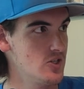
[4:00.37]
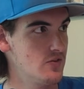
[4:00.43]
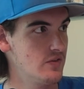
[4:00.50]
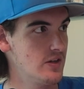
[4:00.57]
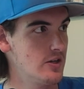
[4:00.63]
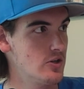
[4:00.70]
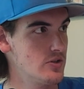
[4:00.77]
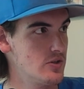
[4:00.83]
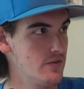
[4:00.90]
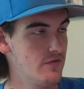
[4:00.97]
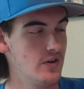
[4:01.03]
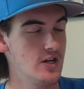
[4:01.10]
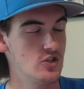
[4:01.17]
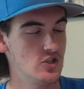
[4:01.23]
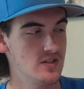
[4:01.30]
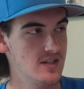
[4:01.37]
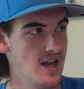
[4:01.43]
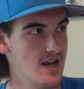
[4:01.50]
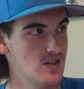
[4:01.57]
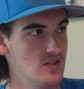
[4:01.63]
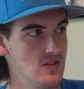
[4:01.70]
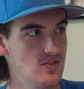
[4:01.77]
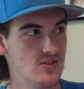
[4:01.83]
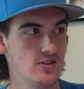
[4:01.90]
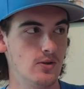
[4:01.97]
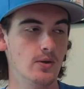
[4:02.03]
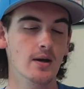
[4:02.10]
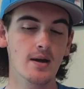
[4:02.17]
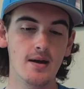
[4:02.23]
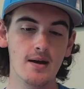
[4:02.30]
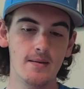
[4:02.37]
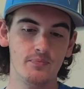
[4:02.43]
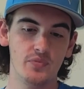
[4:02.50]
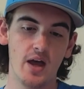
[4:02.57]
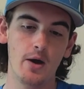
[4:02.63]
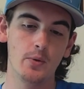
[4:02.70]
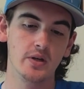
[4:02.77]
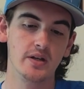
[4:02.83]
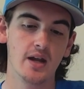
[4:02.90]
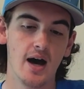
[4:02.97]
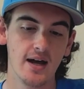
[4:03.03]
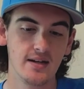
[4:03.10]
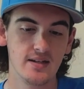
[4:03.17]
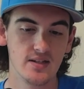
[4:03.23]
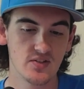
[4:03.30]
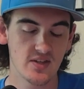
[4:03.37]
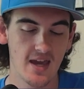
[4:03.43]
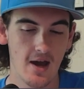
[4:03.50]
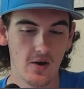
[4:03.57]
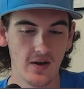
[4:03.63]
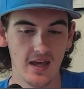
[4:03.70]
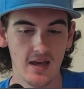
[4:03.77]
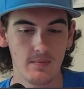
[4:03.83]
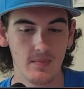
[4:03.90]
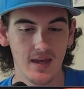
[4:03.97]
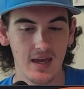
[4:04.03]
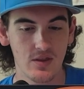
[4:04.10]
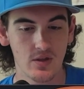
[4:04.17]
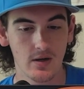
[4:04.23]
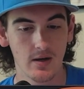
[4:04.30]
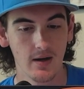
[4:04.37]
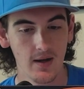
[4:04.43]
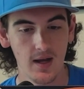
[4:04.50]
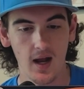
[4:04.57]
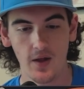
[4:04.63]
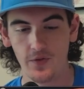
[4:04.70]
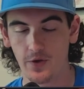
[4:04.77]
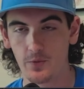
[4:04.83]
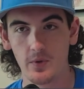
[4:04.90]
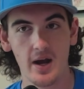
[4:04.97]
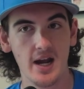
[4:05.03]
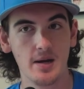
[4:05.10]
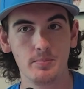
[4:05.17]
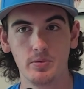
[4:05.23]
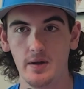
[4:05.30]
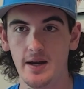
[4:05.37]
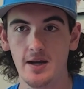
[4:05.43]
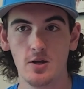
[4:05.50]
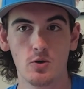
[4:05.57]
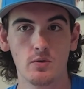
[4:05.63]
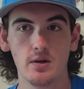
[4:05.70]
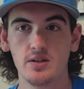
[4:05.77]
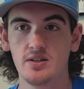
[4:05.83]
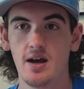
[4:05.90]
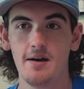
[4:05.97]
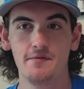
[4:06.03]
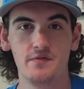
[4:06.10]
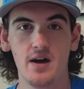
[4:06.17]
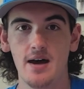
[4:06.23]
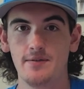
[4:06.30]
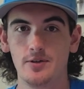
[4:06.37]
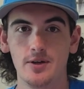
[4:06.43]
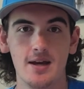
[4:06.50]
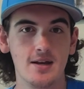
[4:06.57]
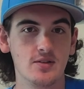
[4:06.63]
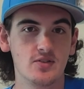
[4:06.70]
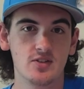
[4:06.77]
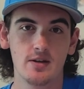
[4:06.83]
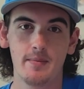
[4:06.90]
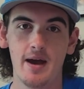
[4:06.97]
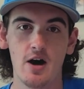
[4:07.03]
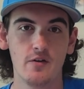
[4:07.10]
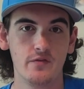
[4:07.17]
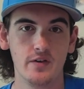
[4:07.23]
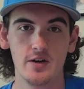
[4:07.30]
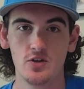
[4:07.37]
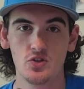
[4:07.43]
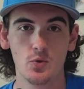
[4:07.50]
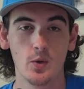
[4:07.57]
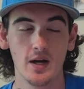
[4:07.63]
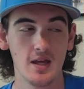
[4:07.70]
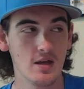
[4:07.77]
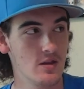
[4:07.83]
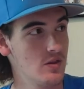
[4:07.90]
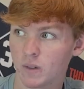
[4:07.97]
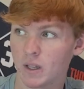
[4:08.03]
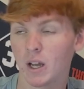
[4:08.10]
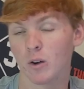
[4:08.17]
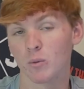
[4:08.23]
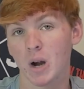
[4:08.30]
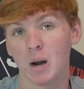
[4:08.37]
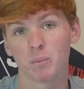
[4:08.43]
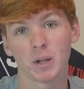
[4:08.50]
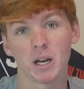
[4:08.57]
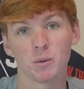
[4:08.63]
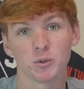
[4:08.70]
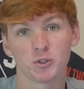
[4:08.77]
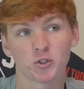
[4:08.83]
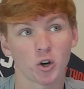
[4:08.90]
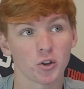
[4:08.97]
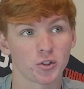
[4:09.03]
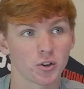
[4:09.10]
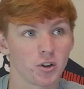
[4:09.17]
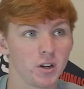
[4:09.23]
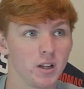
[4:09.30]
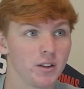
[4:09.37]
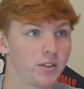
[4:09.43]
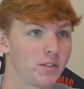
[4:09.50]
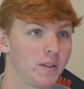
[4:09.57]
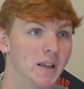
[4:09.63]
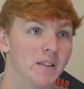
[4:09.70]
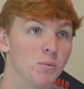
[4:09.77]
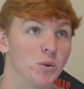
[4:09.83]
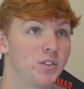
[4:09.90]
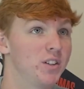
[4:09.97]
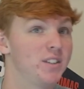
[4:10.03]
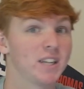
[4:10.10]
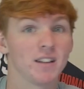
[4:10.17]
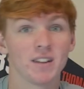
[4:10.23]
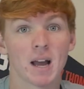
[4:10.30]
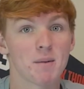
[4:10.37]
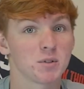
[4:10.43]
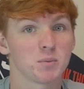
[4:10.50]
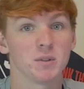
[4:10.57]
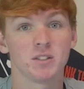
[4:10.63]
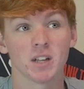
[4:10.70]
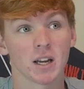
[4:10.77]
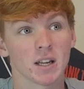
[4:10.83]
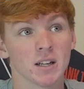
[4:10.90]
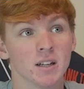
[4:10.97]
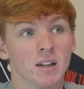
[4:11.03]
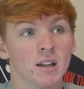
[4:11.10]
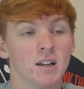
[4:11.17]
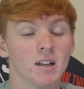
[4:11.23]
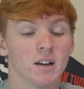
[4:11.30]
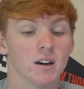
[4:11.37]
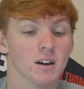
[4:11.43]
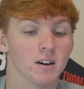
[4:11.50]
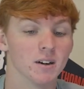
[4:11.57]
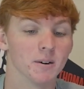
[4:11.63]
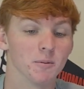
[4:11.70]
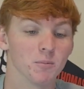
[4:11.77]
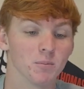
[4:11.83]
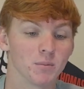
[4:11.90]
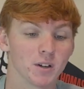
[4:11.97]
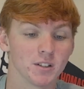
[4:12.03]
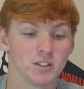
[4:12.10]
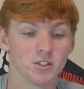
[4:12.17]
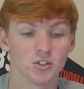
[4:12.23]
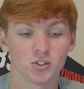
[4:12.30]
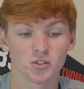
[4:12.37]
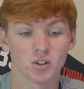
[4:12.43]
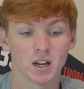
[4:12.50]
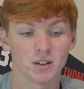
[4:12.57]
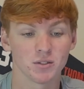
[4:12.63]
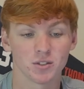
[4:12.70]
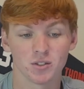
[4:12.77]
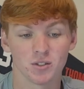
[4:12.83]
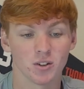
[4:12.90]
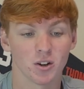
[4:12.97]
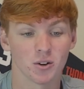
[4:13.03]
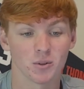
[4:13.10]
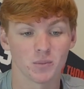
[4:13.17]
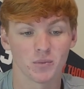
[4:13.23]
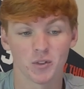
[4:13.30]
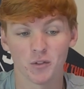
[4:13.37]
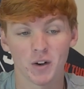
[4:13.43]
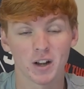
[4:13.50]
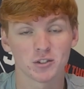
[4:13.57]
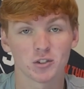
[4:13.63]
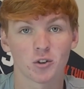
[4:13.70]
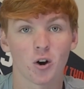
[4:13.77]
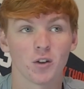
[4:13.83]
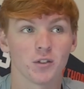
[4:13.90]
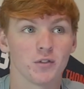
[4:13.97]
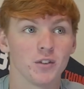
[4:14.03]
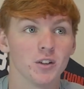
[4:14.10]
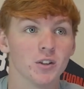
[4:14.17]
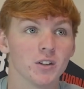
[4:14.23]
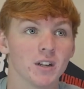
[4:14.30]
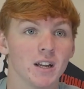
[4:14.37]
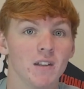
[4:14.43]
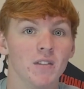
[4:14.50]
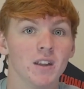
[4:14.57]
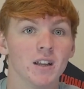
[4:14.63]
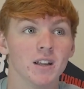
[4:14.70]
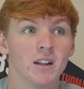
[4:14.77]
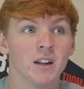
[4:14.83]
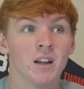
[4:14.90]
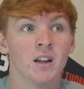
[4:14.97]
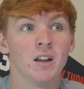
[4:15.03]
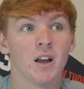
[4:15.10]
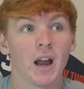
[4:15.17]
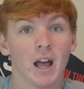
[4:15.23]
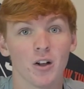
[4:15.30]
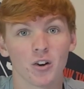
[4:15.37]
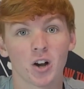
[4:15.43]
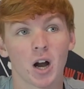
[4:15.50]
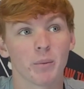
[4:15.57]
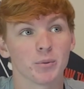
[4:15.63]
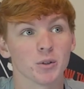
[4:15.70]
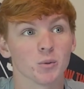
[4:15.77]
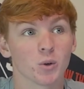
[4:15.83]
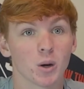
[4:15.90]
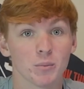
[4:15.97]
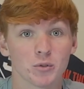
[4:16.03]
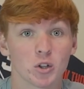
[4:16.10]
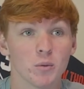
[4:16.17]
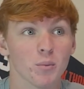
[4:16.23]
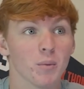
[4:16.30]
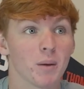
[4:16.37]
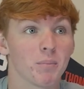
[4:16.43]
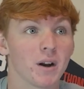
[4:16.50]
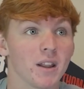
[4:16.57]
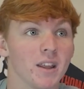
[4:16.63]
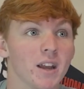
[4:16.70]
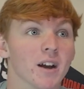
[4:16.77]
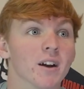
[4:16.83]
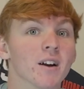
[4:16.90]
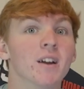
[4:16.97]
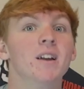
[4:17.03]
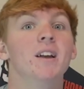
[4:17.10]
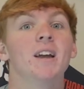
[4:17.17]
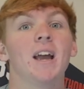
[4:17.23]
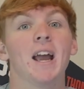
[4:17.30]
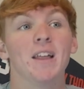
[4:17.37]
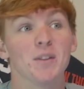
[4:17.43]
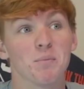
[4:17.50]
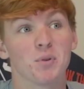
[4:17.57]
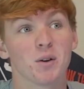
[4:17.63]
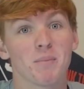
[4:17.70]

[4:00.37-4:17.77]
finish at Texas, so I would not discount him either. And then Ryan Blaney will run top 5 all day and somehow finish 20th. Yeah, Ryan Blaney will start 30th and within 10 laps be second because he just drives, the fastest car on the field. And then a helicopter will come scoop him up out of the air and then put him